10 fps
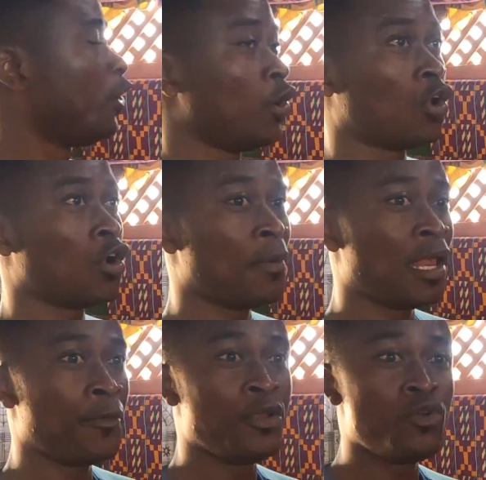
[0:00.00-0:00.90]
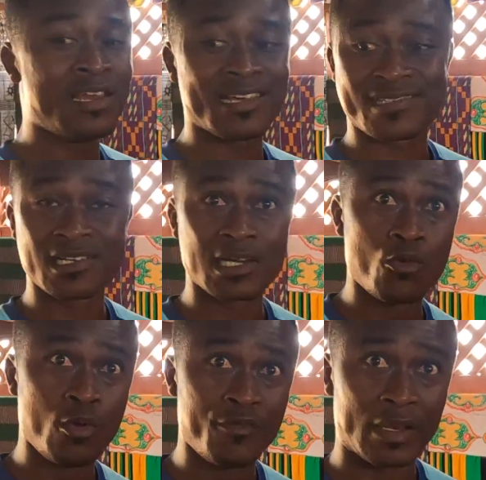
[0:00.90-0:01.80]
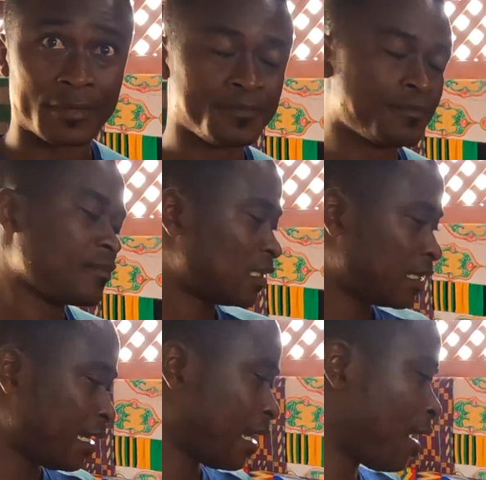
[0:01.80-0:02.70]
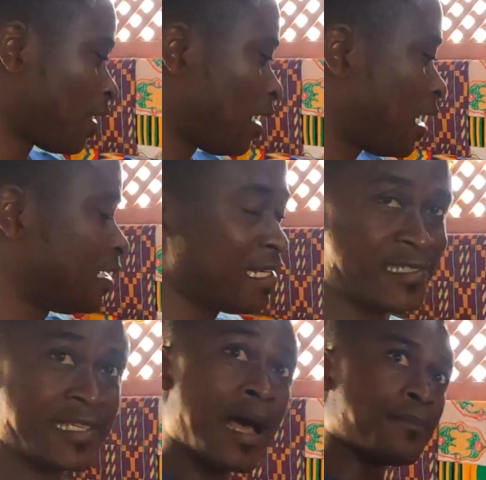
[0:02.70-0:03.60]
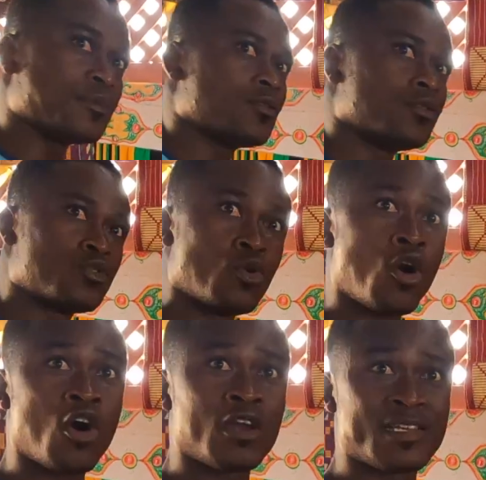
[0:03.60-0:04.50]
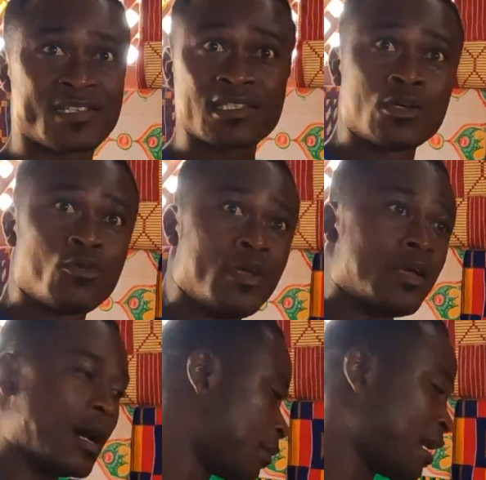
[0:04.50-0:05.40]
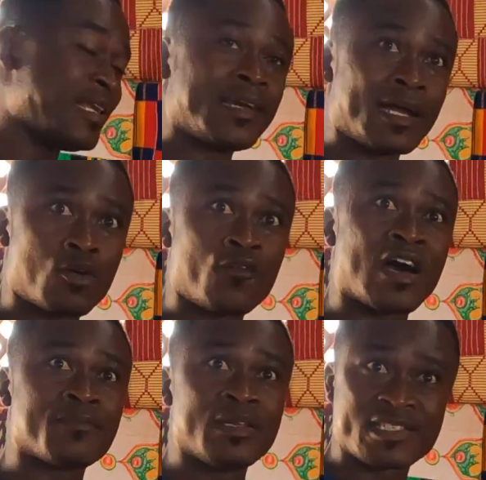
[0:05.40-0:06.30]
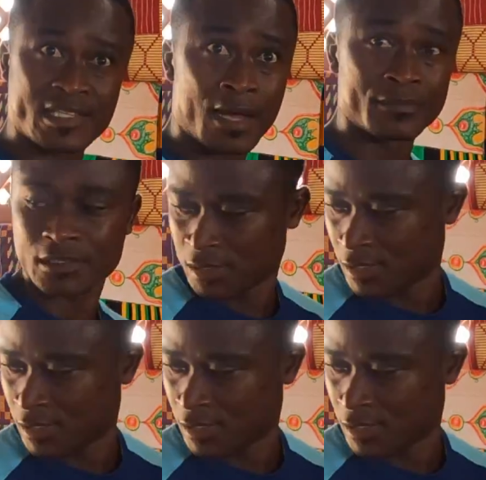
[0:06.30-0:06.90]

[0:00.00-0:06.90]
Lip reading: You know, normally we do the single weaving. Then after that, they stamped. So all the single Adinkra cloth are being stamped.